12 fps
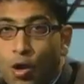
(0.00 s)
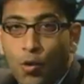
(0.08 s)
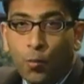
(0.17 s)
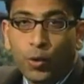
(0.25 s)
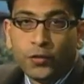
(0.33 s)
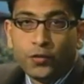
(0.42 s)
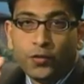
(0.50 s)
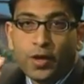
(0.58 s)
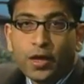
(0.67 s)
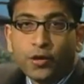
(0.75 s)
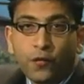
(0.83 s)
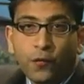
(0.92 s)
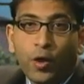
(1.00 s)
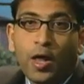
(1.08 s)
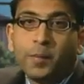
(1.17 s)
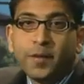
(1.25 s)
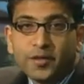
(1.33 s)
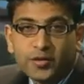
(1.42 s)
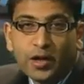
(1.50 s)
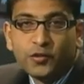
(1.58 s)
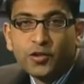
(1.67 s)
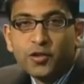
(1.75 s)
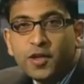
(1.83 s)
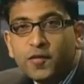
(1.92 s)
Well, thank you for helping us out,
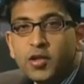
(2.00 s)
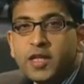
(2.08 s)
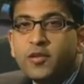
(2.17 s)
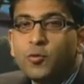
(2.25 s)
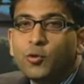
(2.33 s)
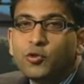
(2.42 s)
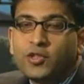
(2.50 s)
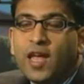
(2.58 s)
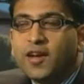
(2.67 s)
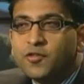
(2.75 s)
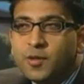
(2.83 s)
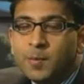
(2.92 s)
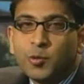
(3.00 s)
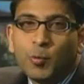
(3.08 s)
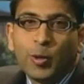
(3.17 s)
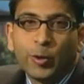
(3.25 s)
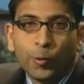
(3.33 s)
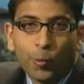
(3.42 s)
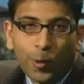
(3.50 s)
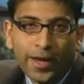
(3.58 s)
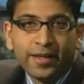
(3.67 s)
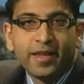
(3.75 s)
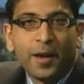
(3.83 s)
Sanjeev ji. Those tax tips were great.